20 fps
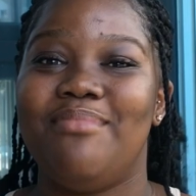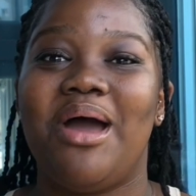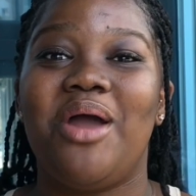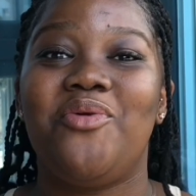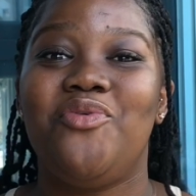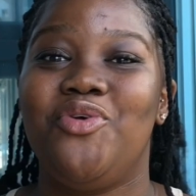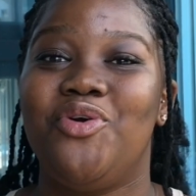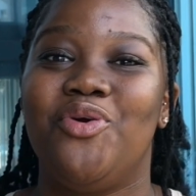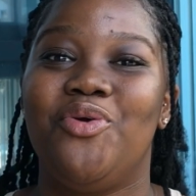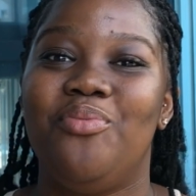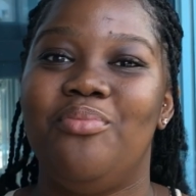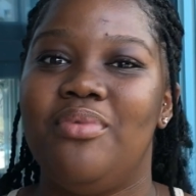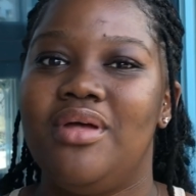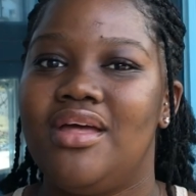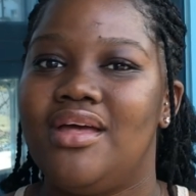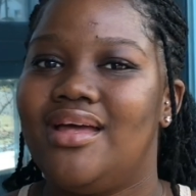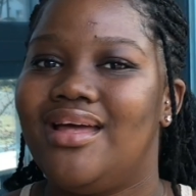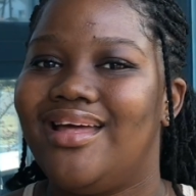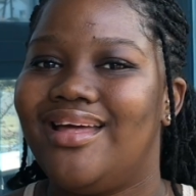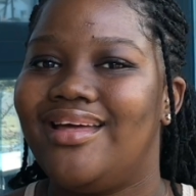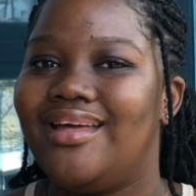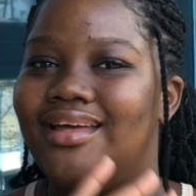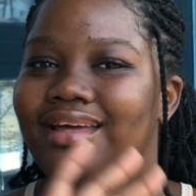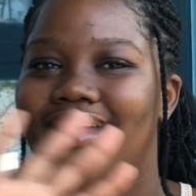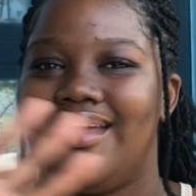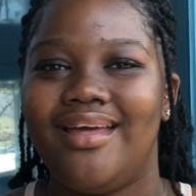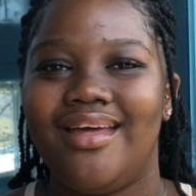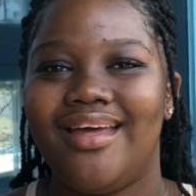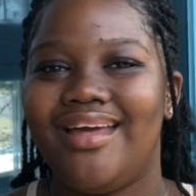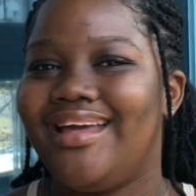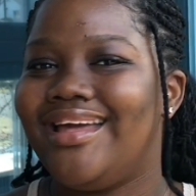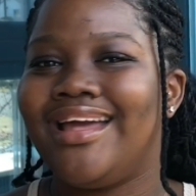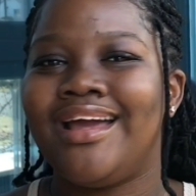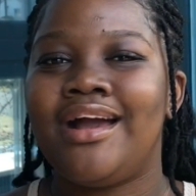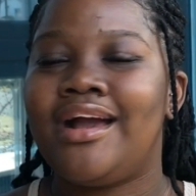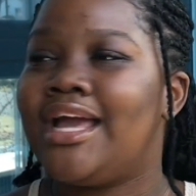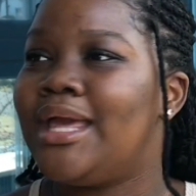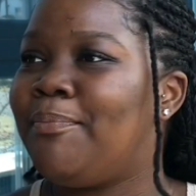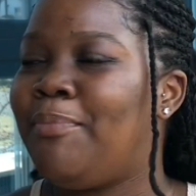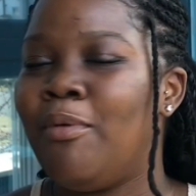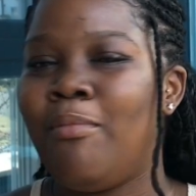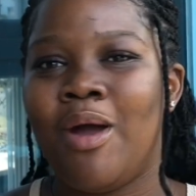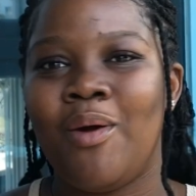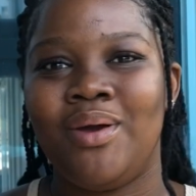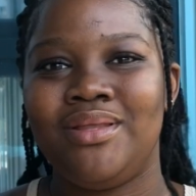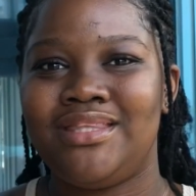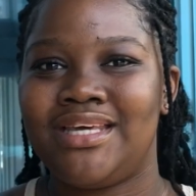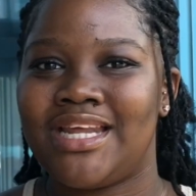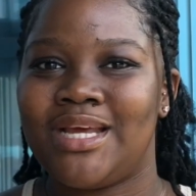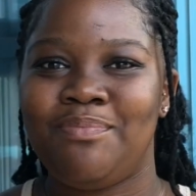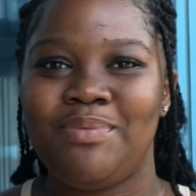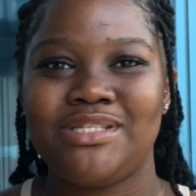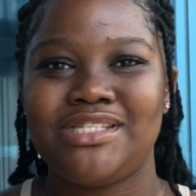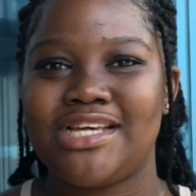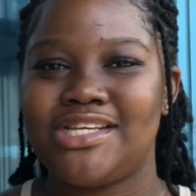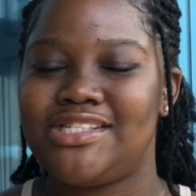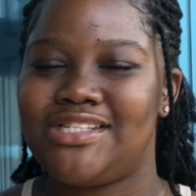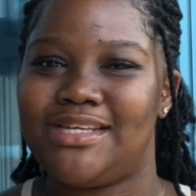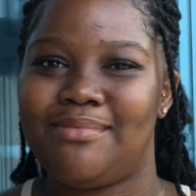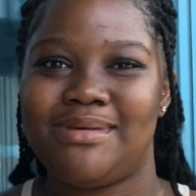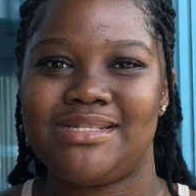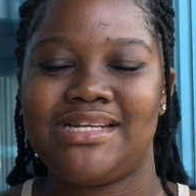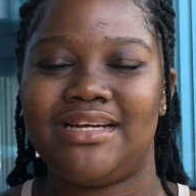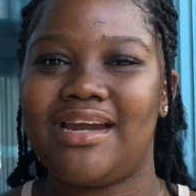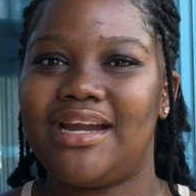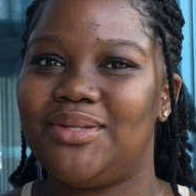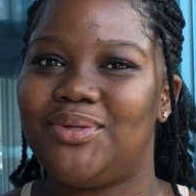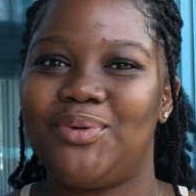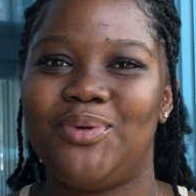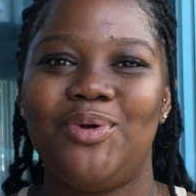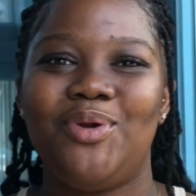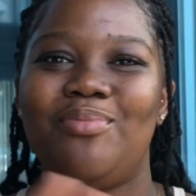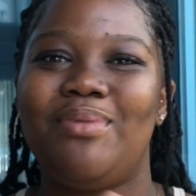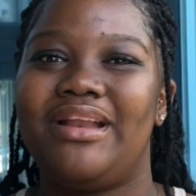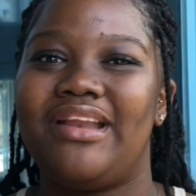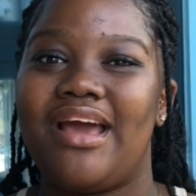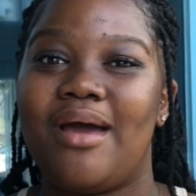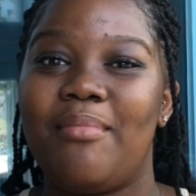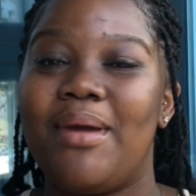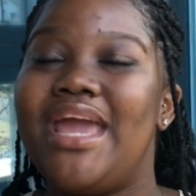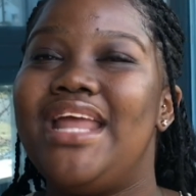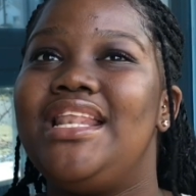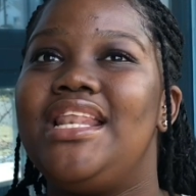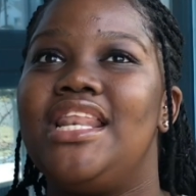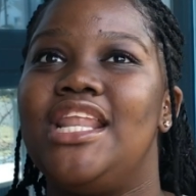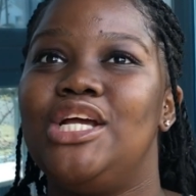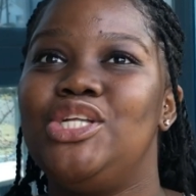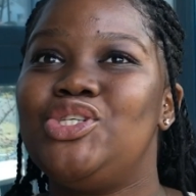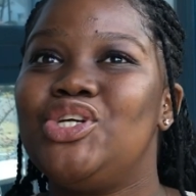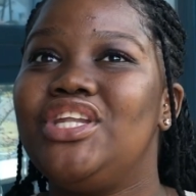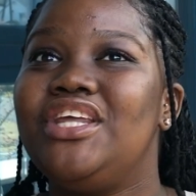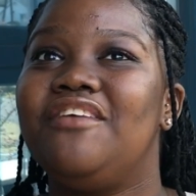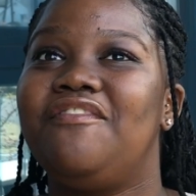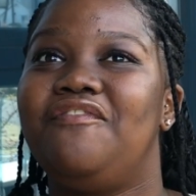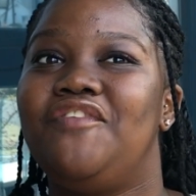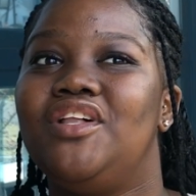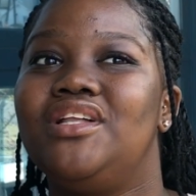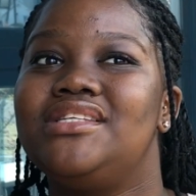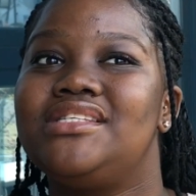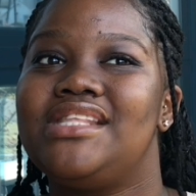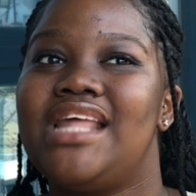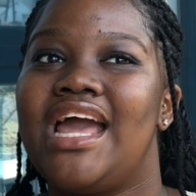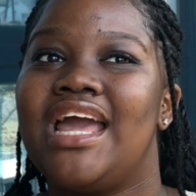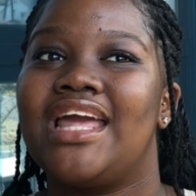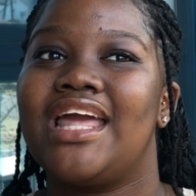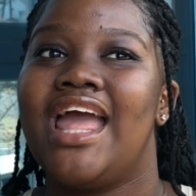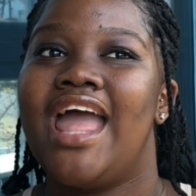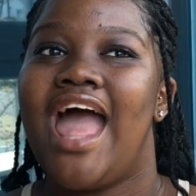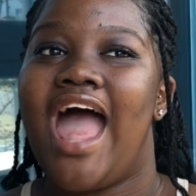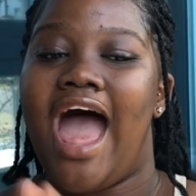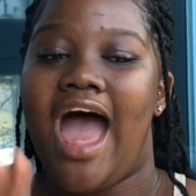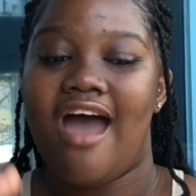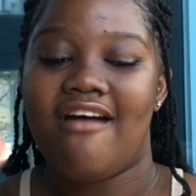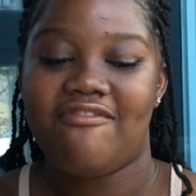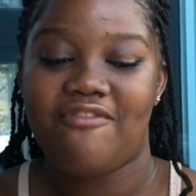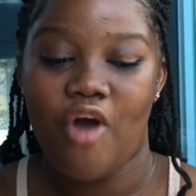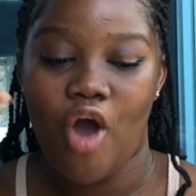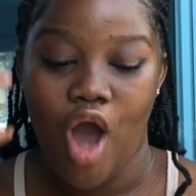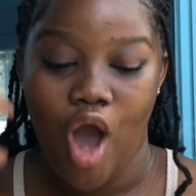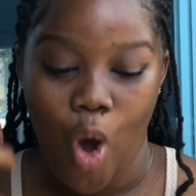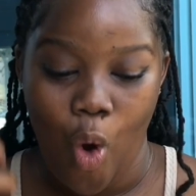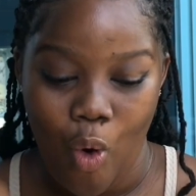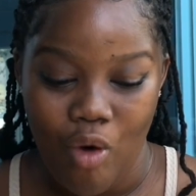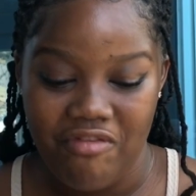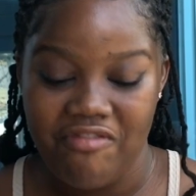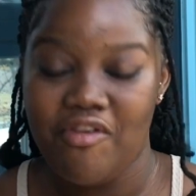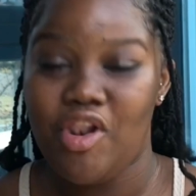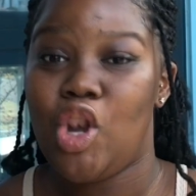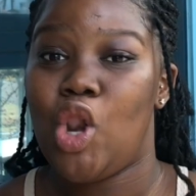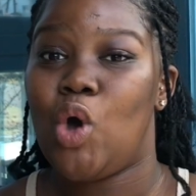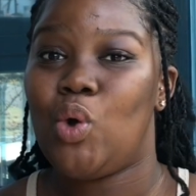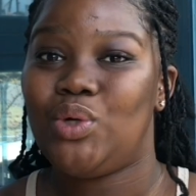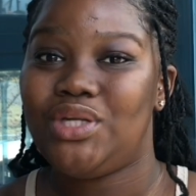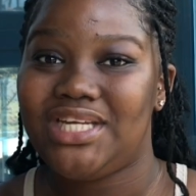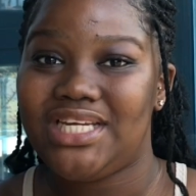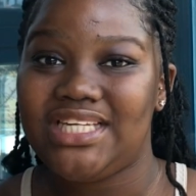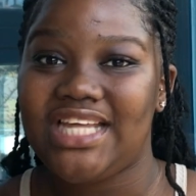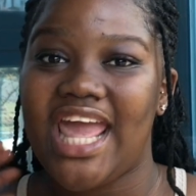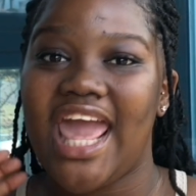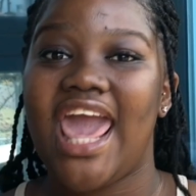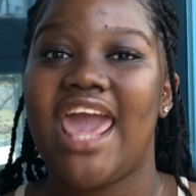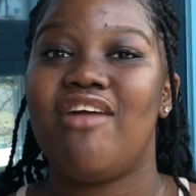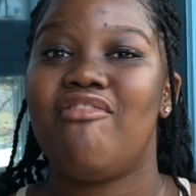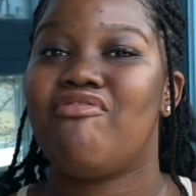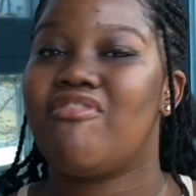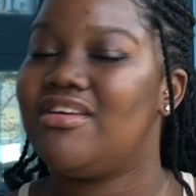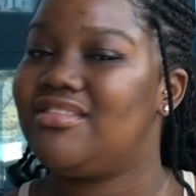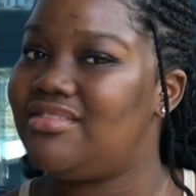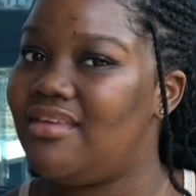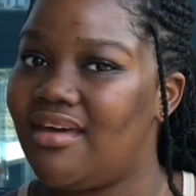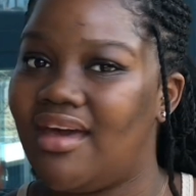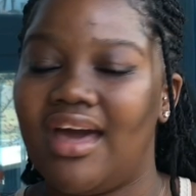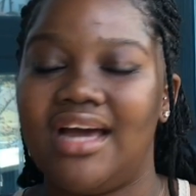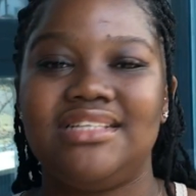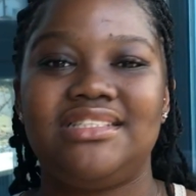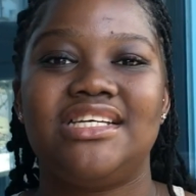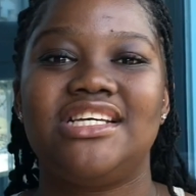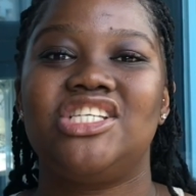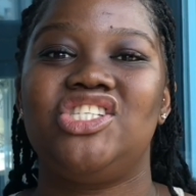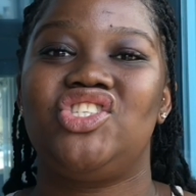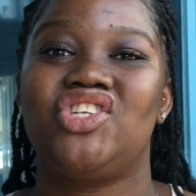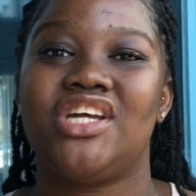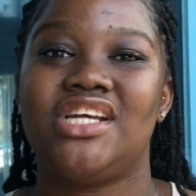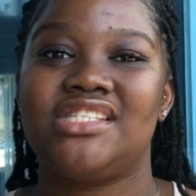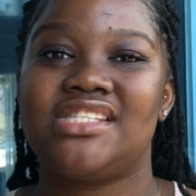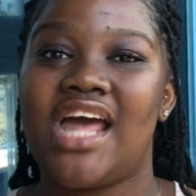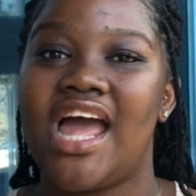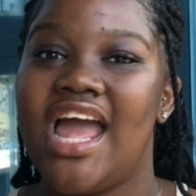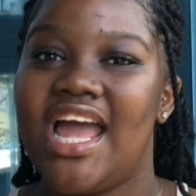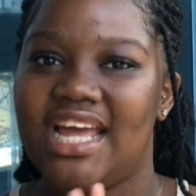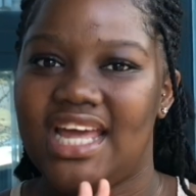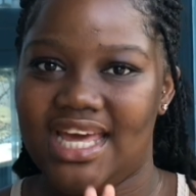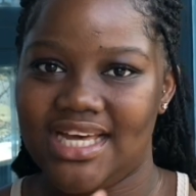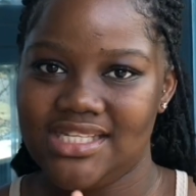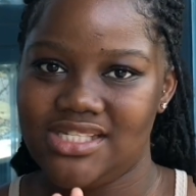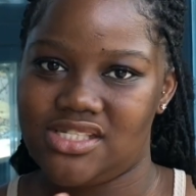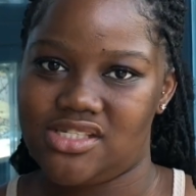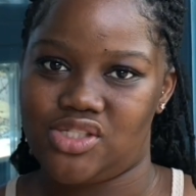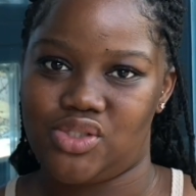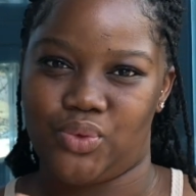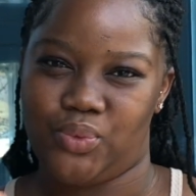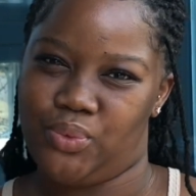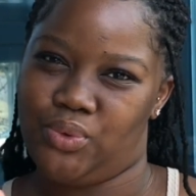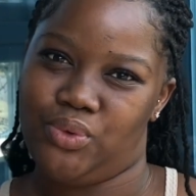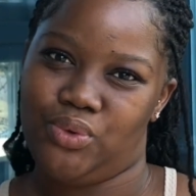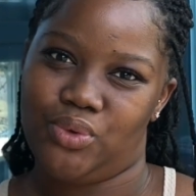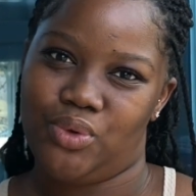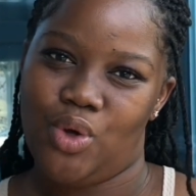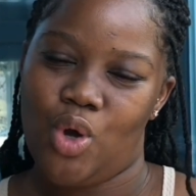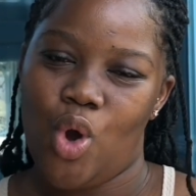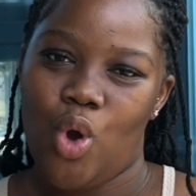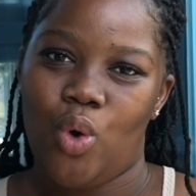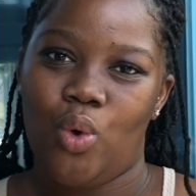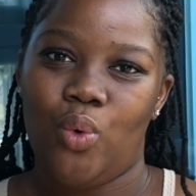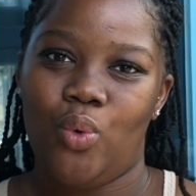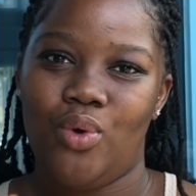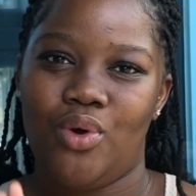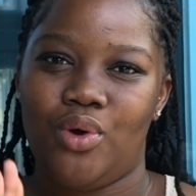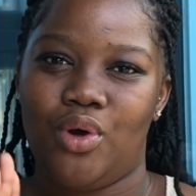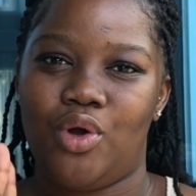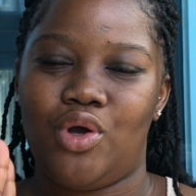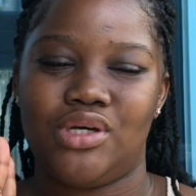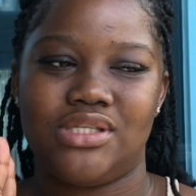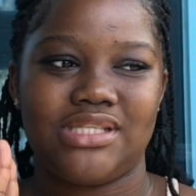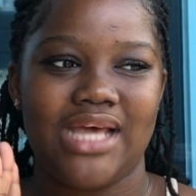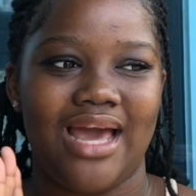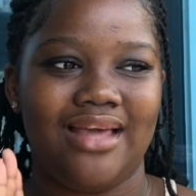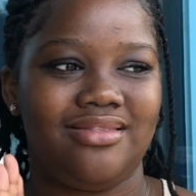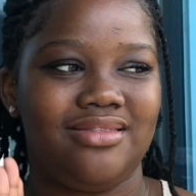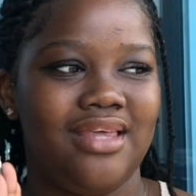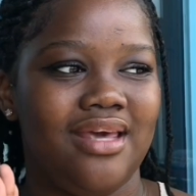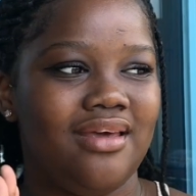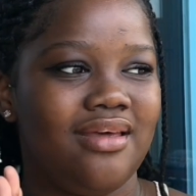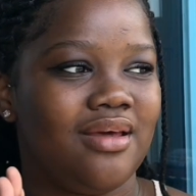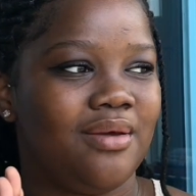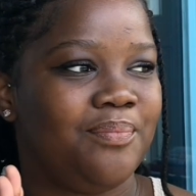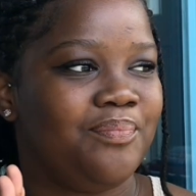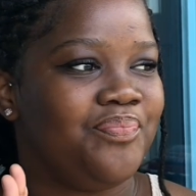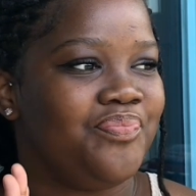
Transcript: my room, ngiphuma ku therapy session mase ngiqeda ukukhuluma nabo, it literally feels like I've offloaded everything that thing stress ngesiZulu. Because I think